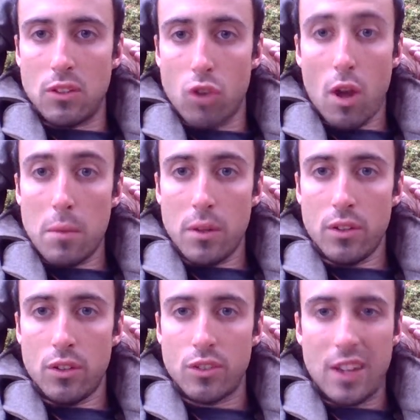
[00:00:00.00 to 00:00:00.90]
trauma,
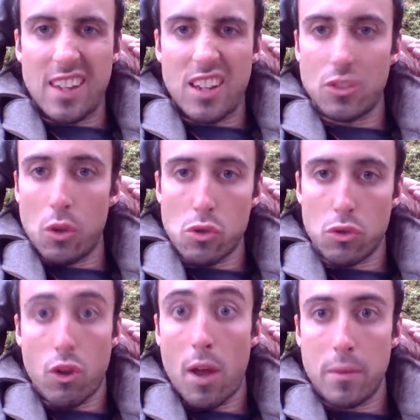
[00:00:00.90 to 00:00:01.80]
psychic, social
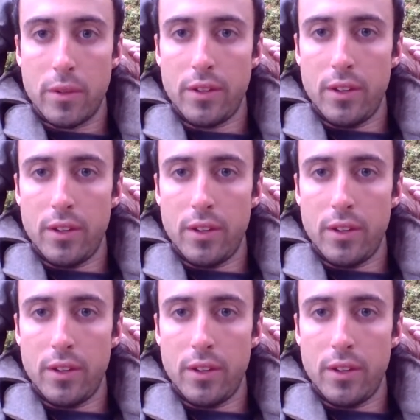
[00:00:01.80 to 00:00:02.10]
trauma,